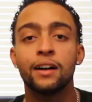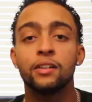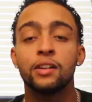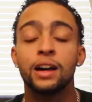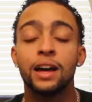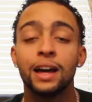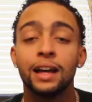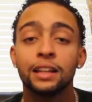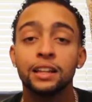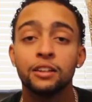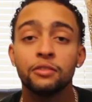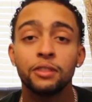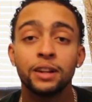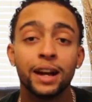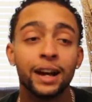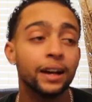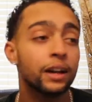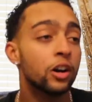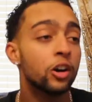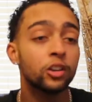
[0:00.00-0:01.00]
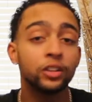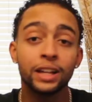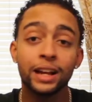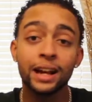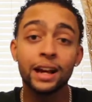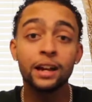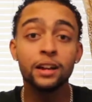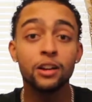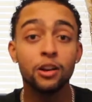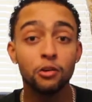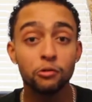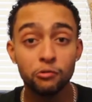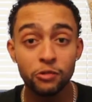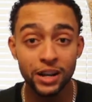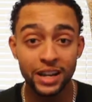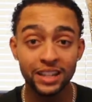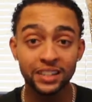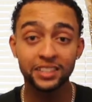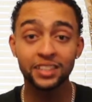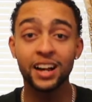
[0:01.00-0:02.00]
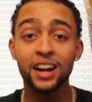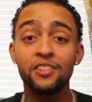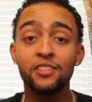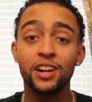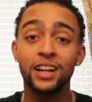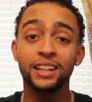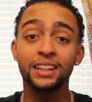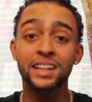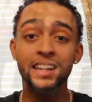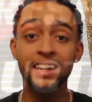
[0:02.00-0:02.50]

And then when I go, there ain't no resale on